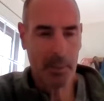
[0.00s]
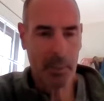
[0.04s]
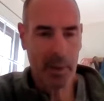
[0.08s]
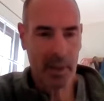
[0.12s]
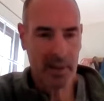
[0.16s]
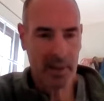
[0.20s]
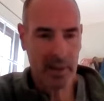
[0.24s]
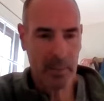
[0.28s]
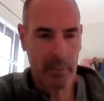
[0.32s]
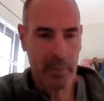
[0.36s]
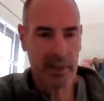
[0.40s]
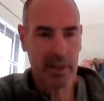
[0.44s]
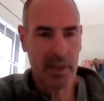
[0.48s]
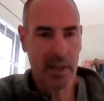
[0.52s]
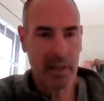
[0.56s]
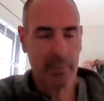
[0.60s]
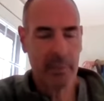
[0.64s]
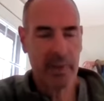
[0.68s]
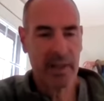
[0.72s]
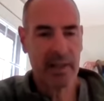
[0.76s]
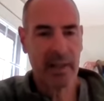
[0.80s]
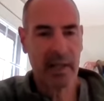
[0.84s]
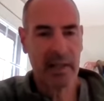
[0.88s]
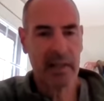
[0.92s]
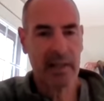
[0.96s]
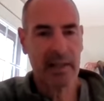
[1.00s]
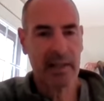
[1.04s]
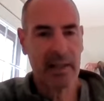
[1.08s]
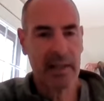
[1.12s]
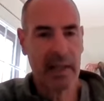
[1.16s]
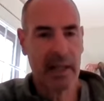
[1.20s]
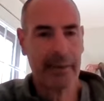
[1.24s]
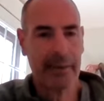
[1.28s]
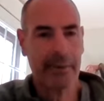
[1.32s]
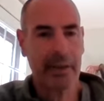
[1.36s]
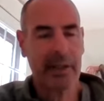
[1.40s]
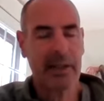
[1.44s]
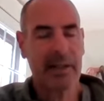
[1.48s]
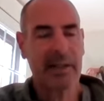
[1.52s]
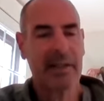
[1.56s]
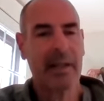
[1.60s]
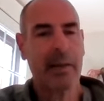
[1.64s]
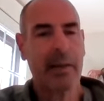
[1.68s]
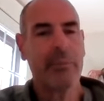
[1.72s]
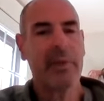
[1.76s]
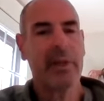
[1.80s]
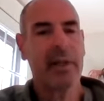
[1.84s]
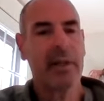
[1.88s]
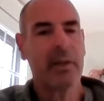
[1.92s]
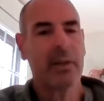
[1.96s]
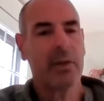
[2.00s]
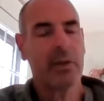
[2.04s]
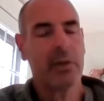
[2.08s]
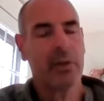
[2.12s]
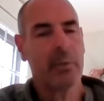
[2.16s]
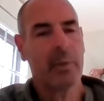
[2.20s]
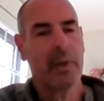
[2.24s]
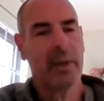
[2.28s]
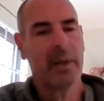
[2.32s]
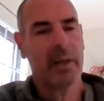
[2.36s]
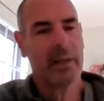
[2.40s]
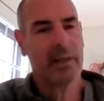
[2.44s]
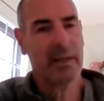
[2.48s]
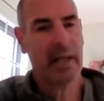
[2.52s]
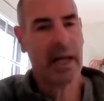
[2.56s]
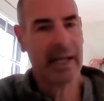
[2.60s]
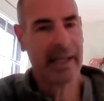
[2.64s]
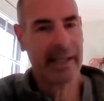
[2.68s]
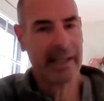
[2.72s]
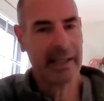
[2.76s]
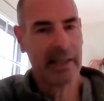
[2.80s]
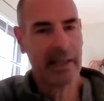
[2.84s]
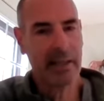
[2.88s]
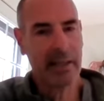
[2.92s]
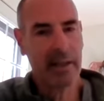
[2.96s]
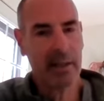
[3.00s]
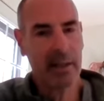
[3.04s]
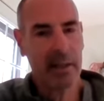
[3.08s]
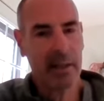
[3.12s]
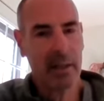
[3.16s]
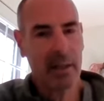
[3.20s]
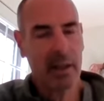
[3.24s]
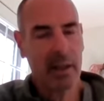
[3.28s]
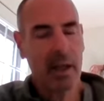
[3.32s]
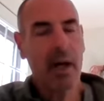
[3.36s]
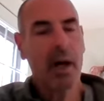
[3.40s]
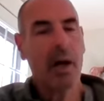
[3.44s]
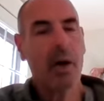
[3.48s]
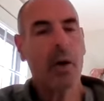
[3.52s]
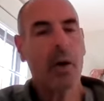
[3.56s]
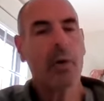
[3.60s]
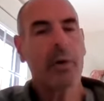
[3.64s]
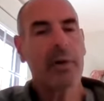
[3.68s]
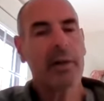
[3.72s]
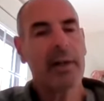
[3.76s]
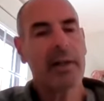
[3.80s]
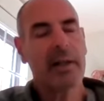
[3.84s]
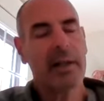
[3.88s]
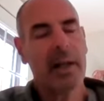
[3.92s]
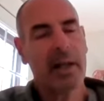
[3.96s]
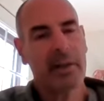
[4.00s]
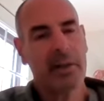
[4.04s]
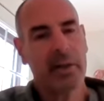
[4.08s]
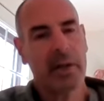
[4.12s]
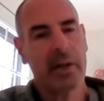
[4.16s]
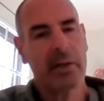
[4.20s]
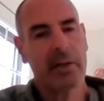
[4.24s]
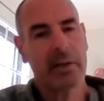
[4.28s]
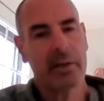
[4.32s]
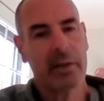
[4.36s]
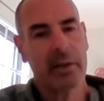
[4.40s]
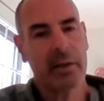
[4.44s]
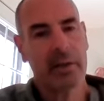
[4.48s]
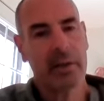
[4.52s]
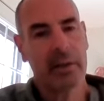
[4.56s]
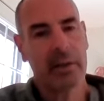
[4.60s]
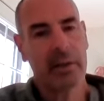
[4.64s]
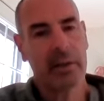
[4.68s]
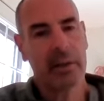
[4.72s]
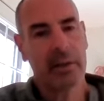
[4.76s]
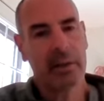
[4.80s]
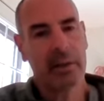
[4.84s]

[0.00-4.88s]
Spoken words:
a possibility besides thyroid, something to do with the diet or the digestion.